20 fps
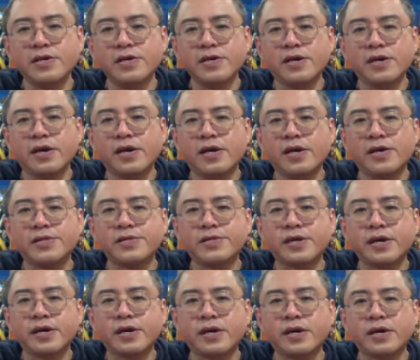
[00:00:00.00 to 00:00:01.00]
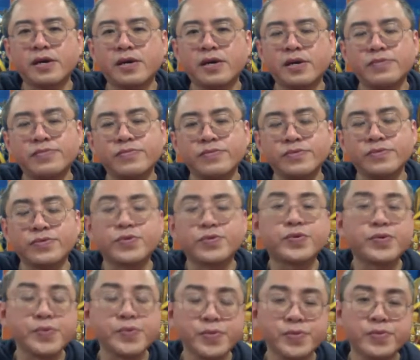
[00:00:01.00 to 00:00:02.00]
and
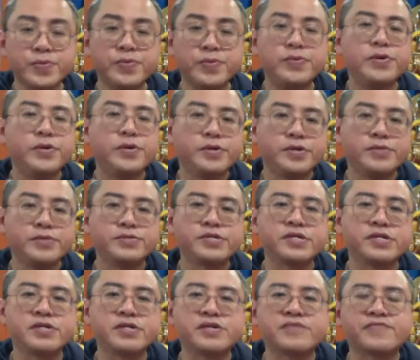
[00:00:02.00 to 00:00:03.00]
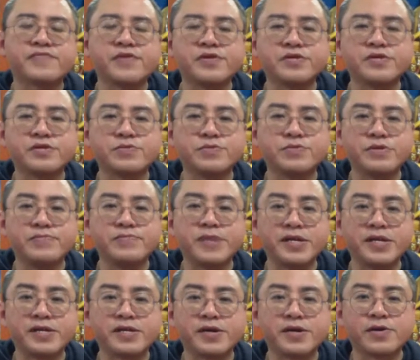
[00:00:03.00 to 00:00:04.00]
through using these phrases, we
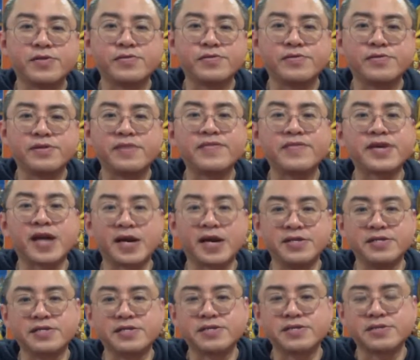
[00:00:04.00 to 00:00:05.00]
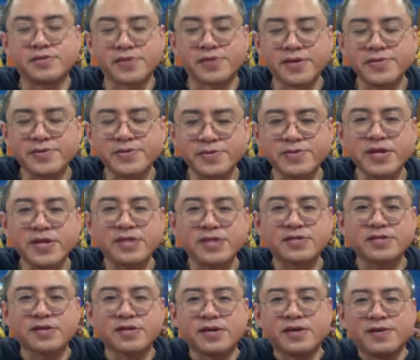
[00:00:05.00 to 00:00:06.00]
meditate on loving kindness. Okay. So
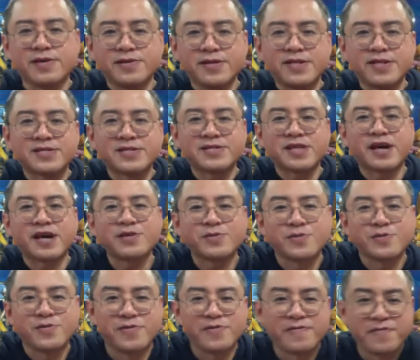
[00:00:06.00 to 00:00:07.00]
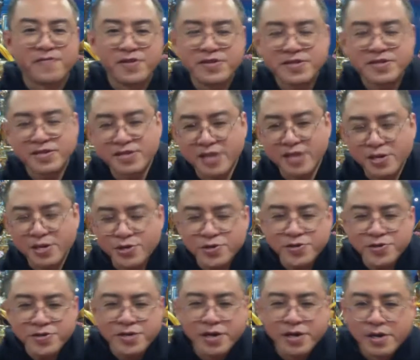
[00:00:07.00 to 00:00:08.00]
let's start on the first
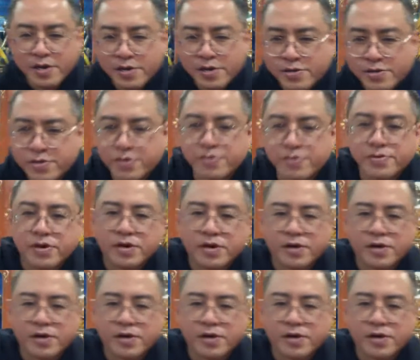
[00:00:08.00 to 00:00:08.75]
session. So